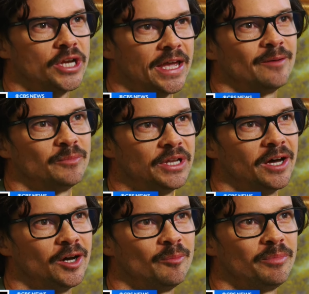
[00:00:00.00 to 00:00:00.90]
jammed
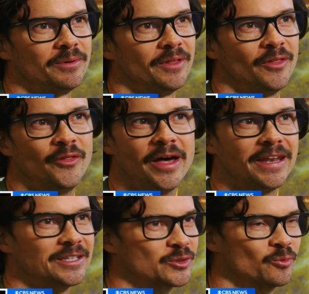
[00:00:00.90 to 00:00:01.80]
up that
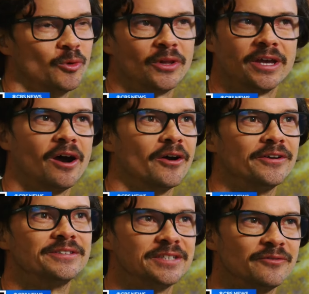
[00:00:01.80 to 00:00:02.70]
it's really
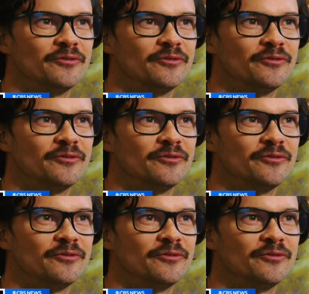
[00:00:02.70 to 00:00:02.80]
hard to